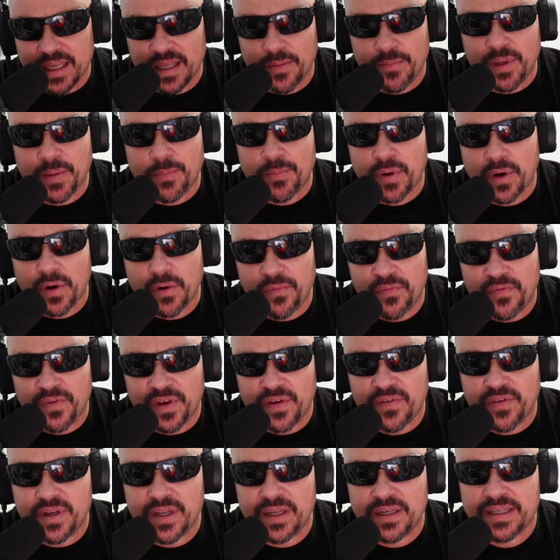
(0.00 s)
It'd be
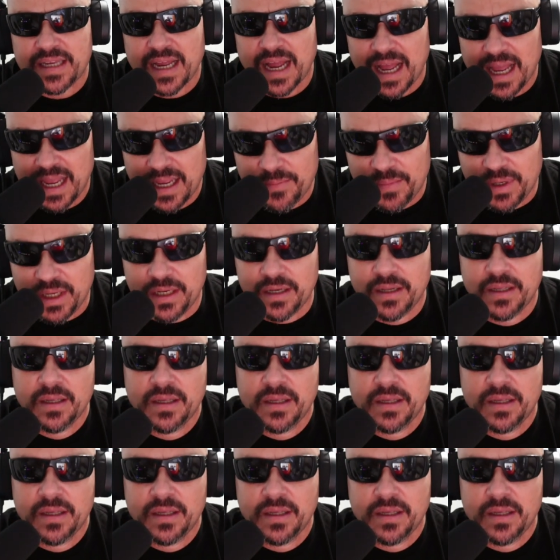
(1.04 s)
perfect timing